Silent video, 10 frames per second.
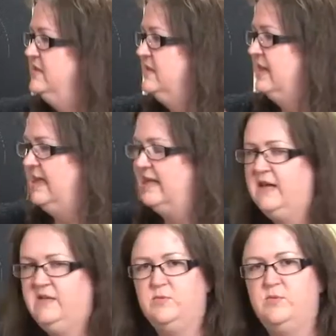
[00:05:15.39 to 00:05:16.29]
to kind of
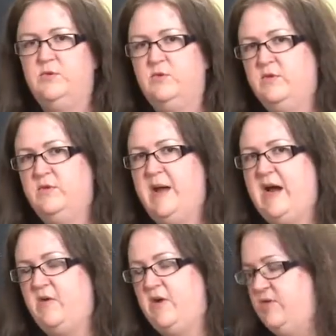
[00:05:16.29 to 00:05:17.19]
cut through the
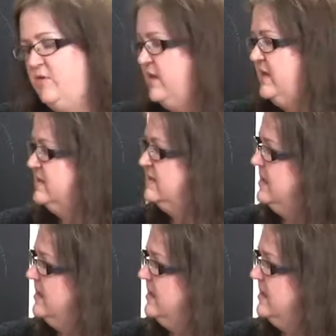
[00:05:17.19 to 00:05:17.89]
background noise.